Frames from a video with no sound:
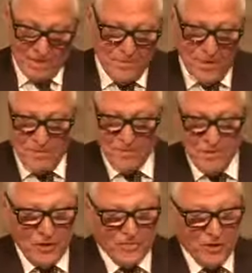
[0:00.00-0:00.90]
I became
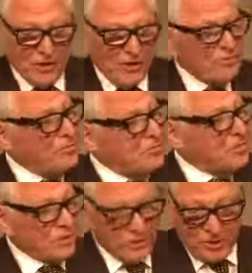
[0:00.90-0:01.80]
involved in health
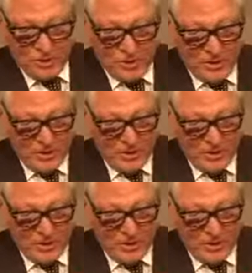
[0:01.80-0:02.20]
research,